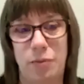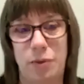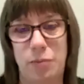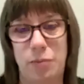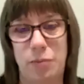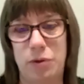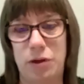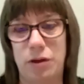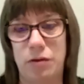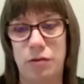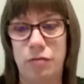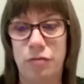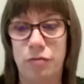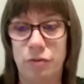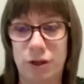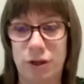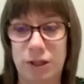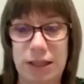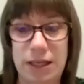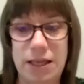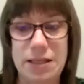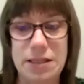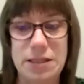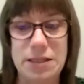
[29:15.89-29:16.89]
maybe a
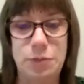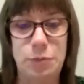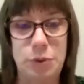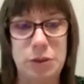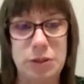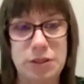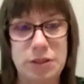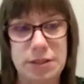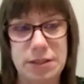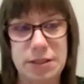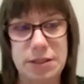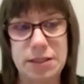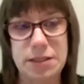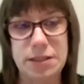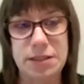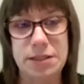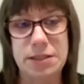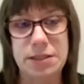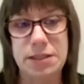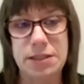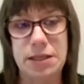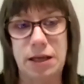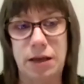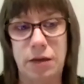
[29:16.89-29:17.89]
freelance
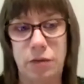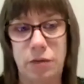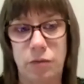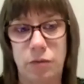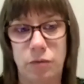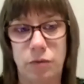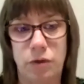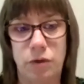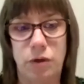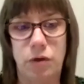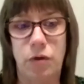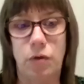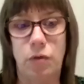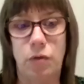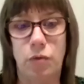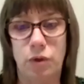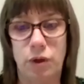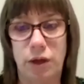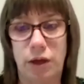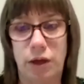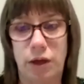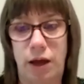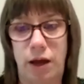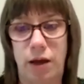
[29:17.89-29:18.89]
business and
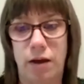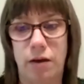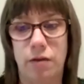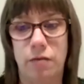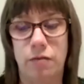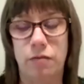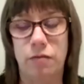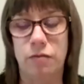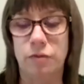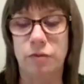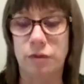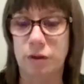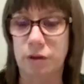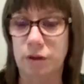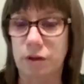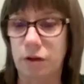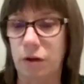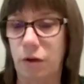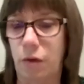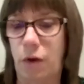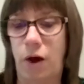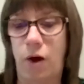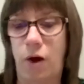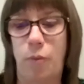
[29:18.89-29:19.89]
really kind of
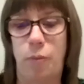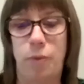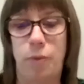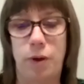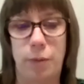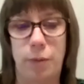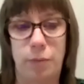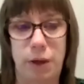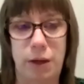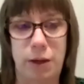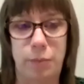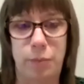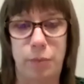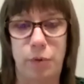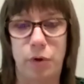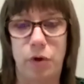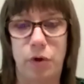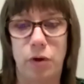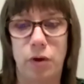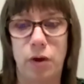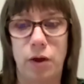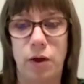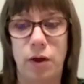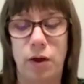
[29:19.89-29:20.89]
helping
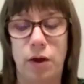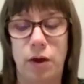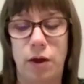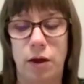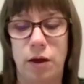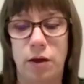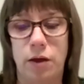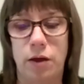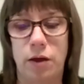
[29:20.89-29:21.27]
people